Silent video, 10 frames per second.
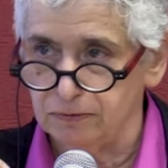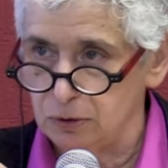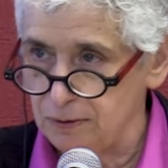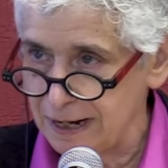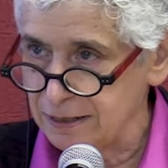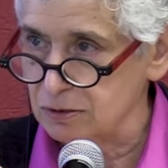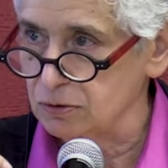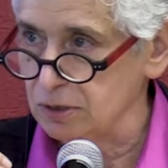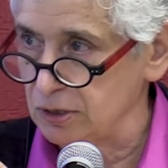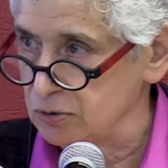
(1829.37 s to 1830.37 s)
to
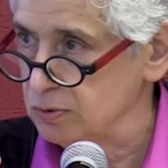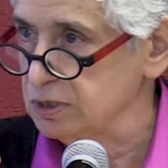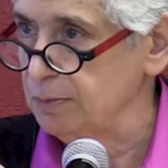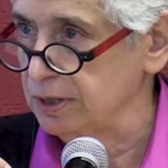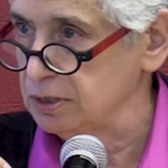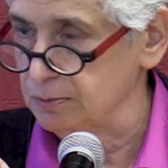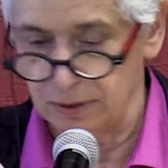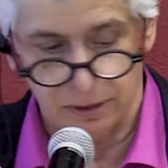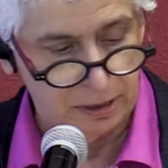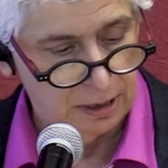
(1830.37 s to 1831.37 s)
exercise
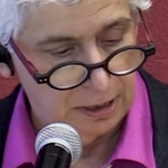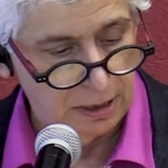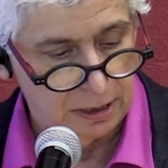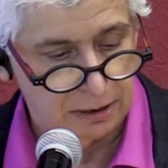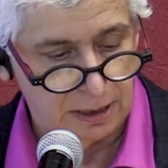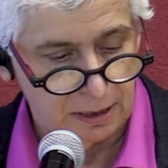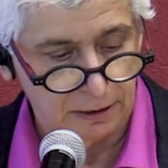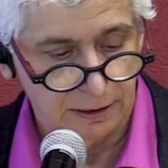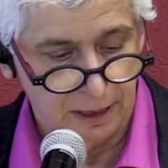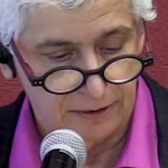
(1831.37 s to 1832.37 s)
responsibility in
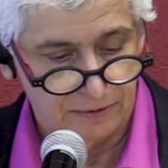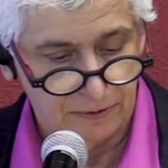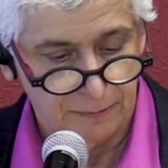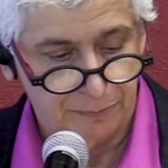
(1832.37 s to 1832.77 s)
daily life.